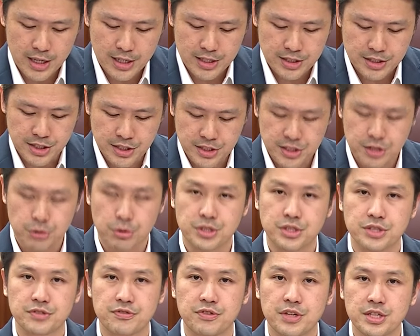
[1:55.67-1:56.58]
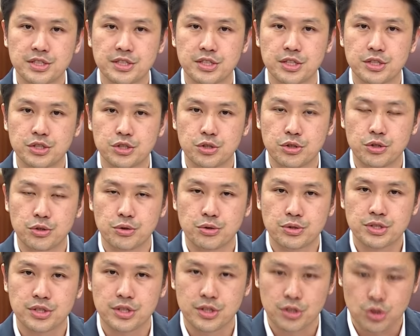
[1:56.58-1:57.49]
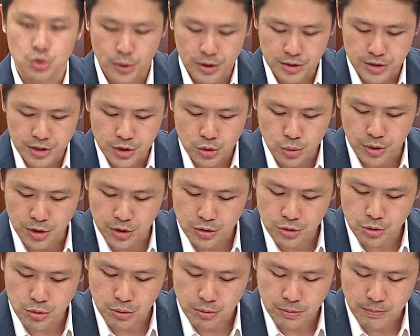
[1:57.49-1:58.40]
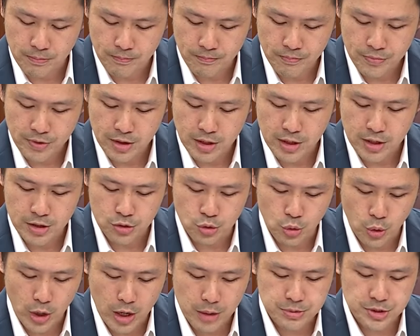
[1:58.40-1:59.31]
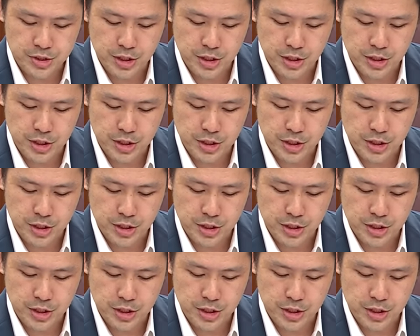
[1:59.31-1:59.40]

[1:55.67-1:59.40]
since it was first introduced in 2022 to help